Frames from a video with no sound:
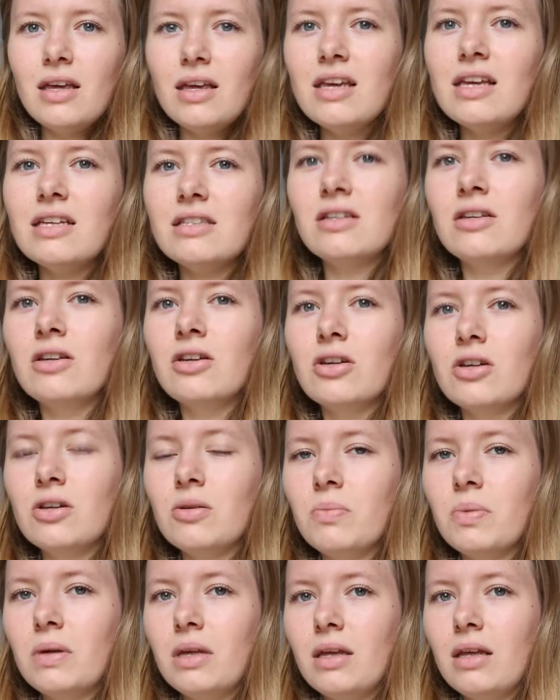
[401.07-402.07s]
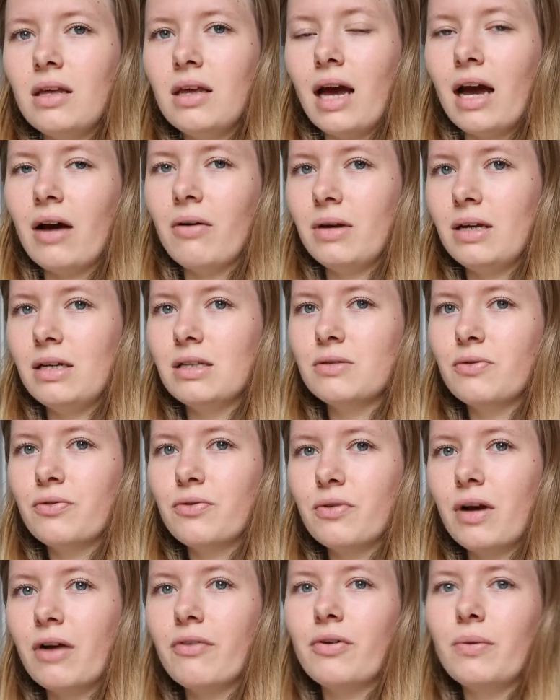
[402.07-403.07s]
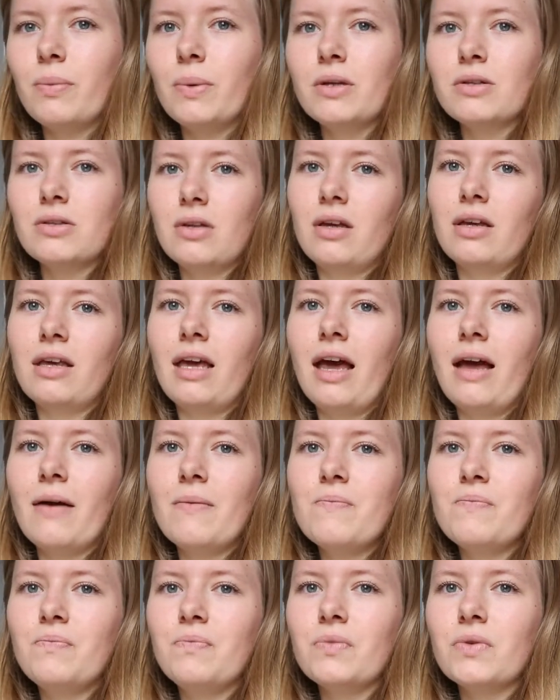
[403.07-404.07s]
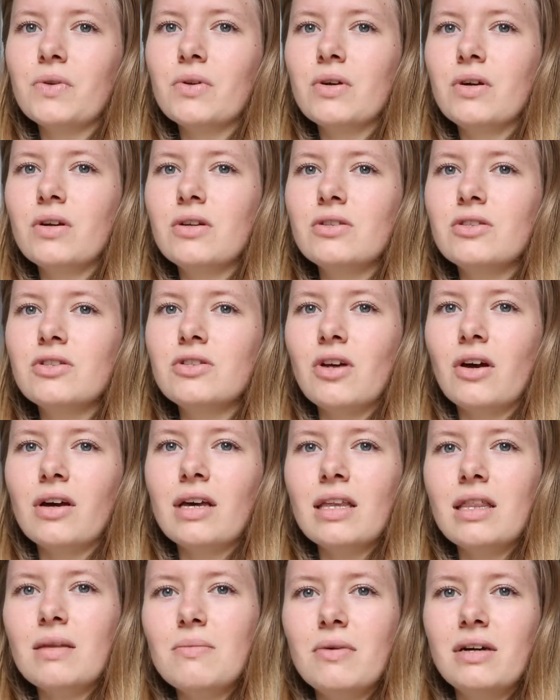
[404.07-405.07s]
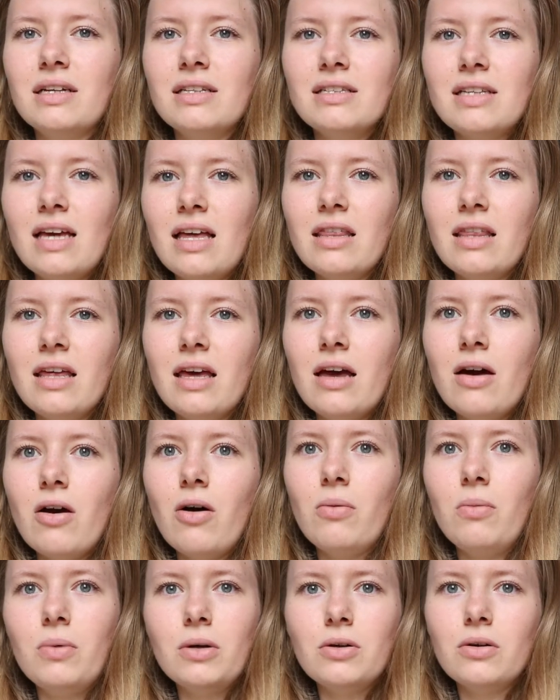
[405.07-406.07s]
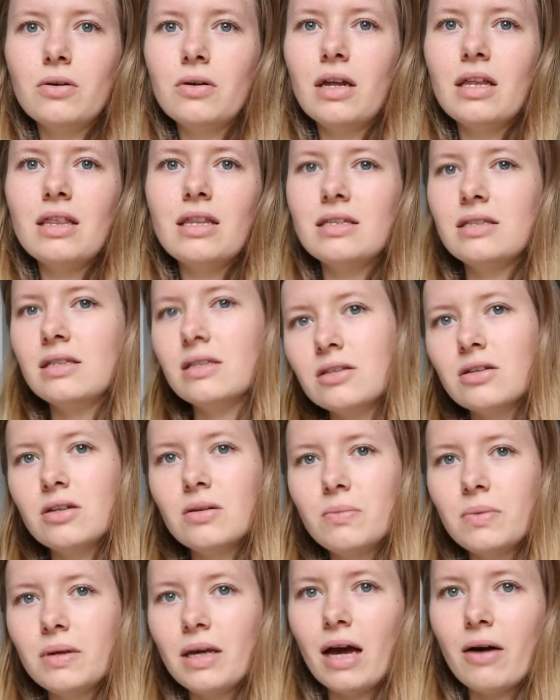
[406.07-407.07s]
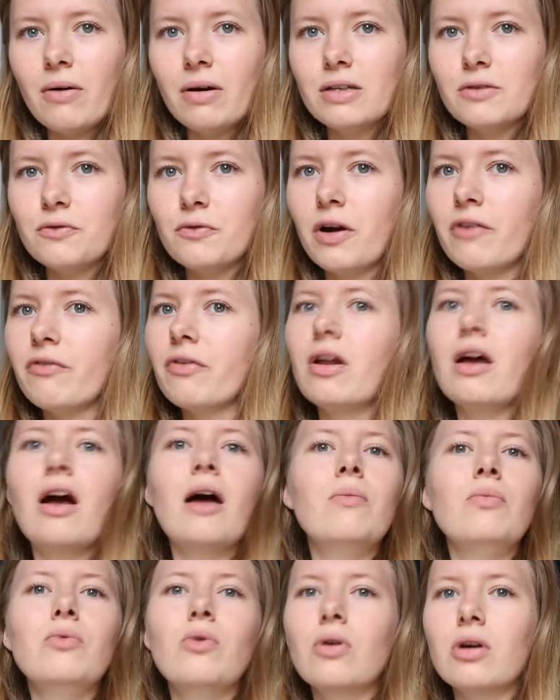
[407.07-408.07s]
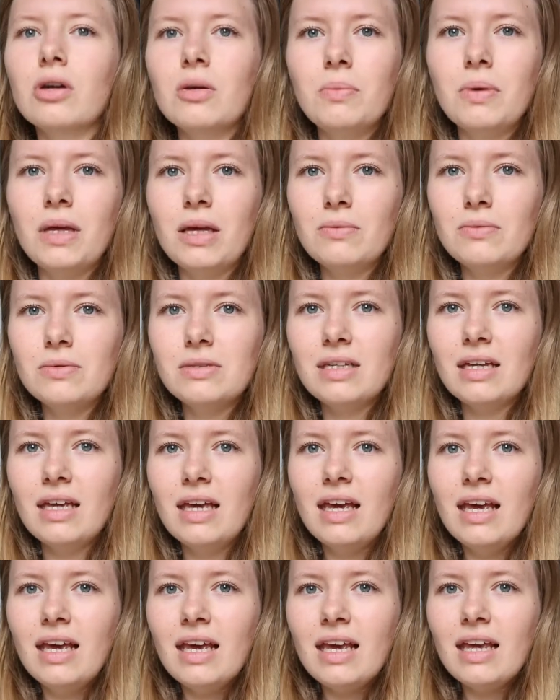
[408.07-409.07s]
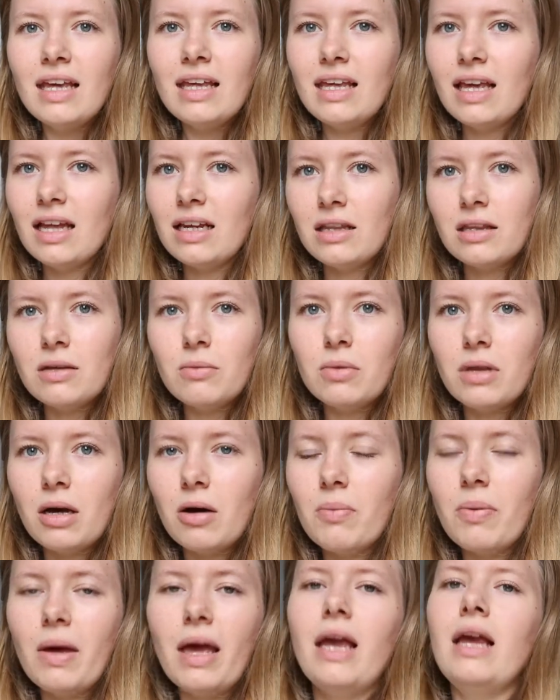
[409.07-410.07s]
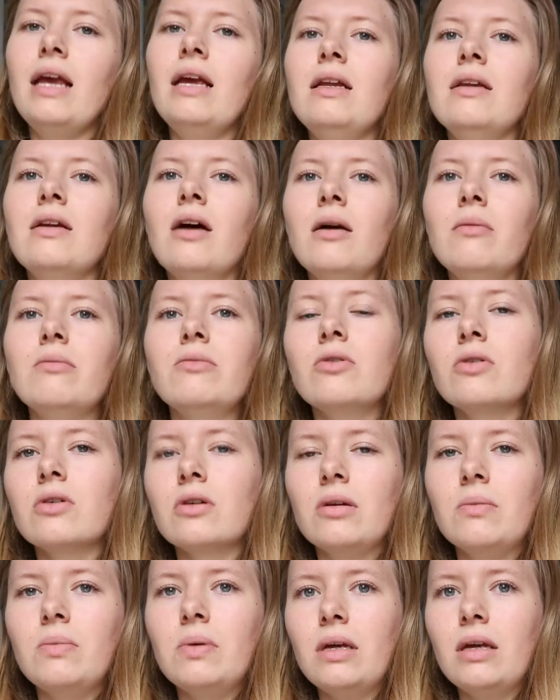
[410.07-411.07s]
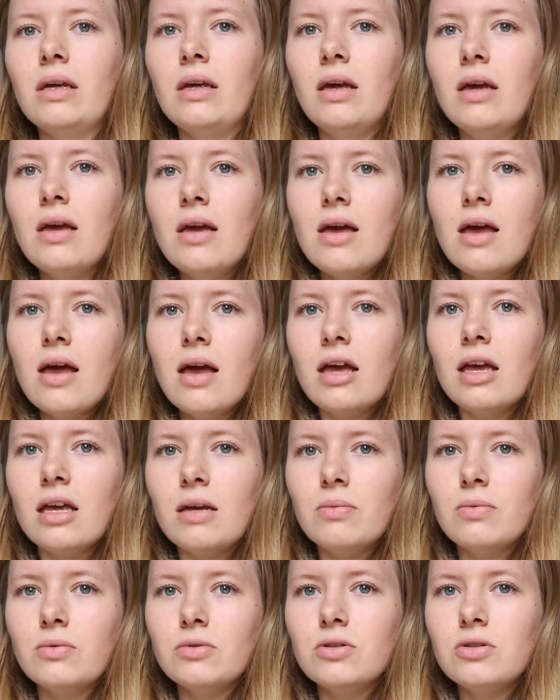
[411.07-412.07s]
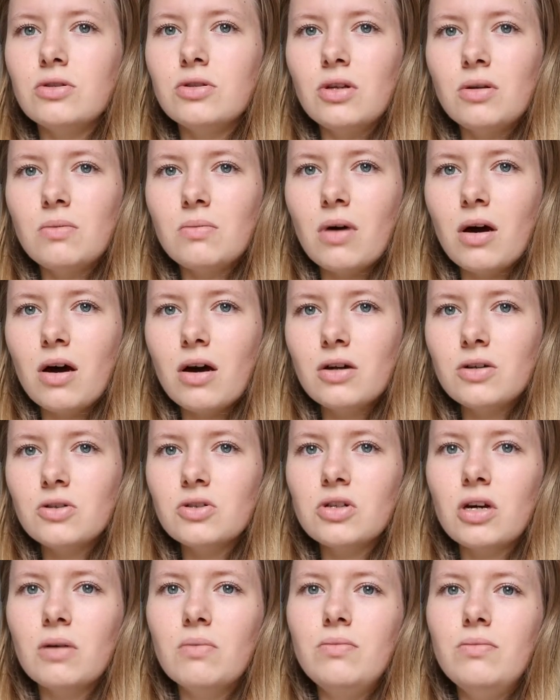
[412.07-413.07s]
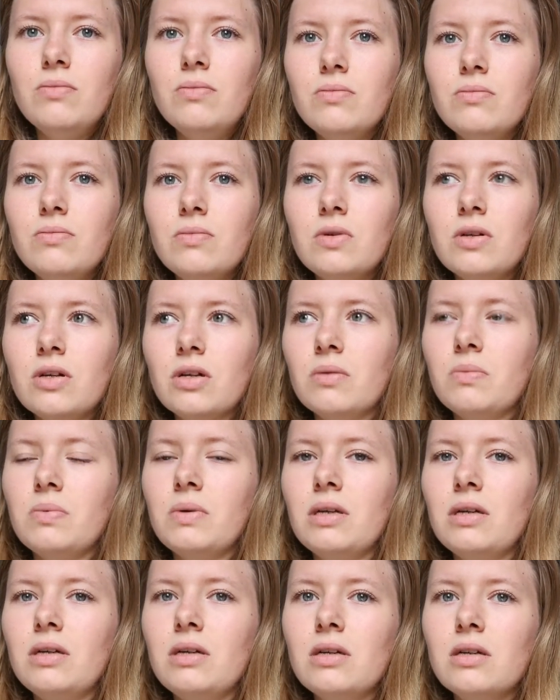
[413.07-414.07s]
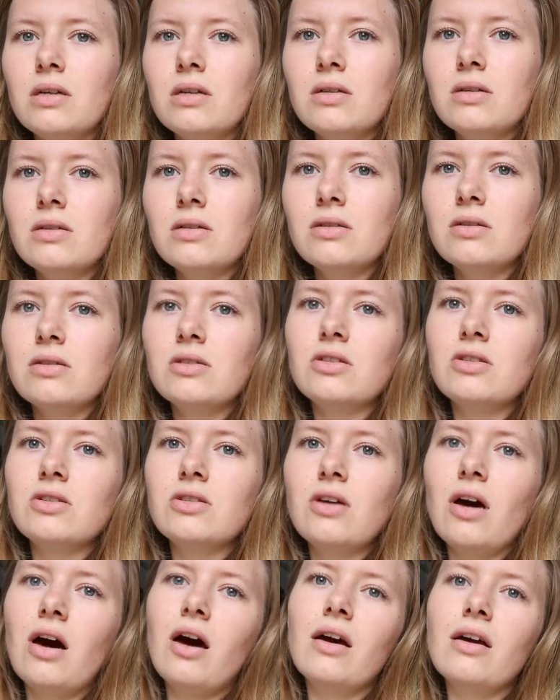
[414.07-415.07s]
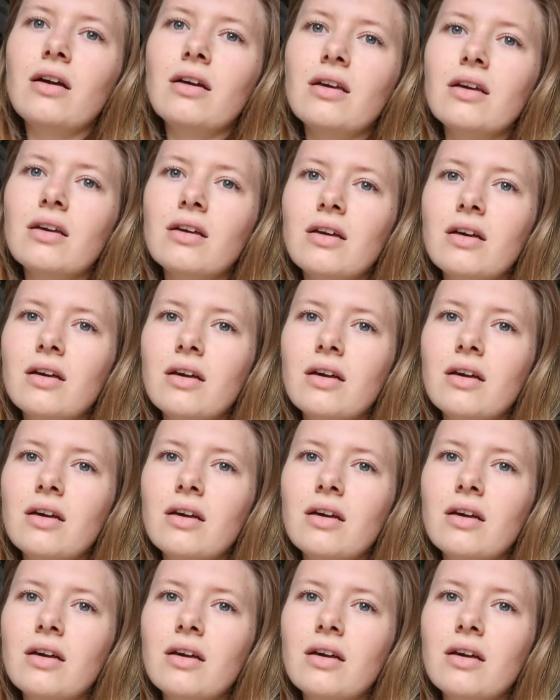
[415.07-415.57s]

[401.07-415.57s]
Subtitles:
isn't going to be how it is forever, because I get stuck in the mindset that, oh my god, like, this is going to be how it is forever. Like, I'm not going to be able to eat anything without pain. I'm not going to be able to do much. I'm going to be stuck